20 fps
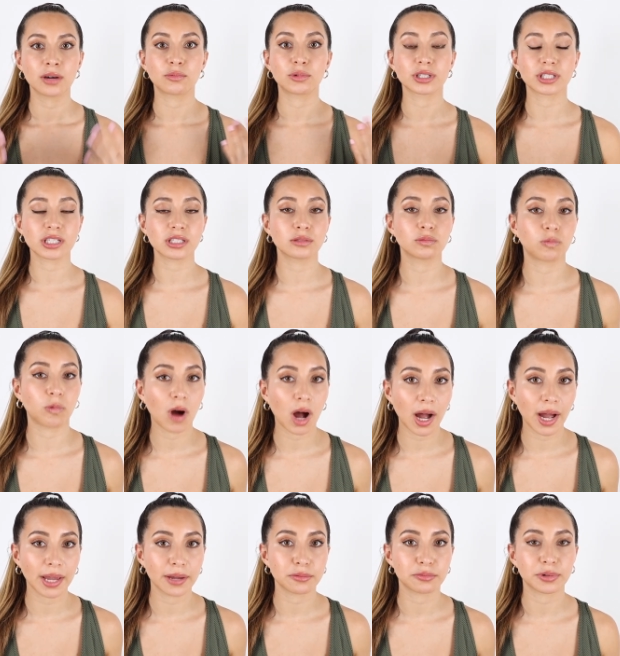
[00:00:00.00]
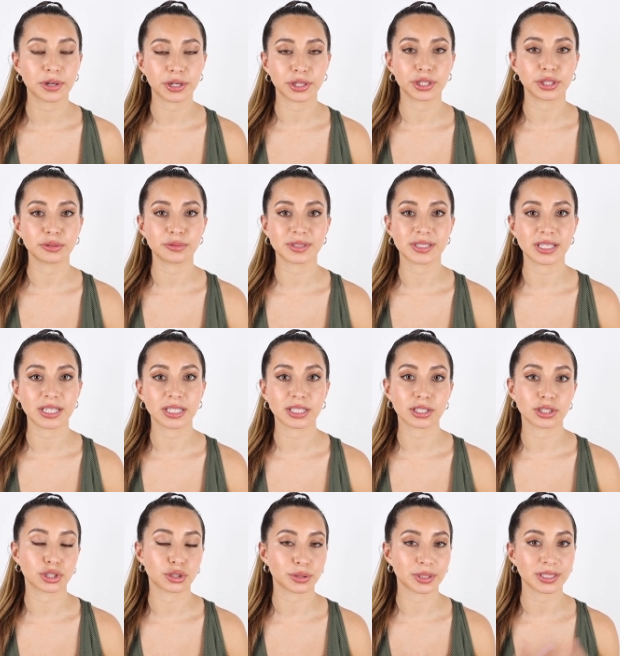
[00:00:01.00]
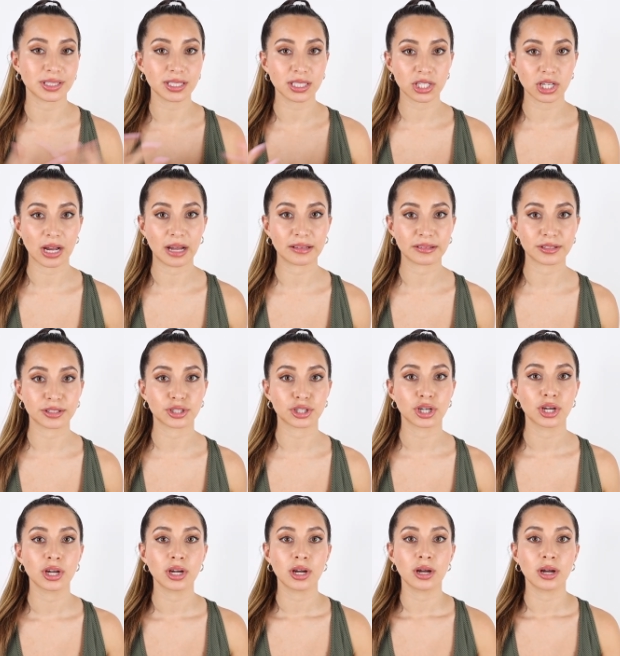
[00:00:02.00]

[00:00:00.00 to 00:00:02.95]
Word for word: which is why we're using during the challenge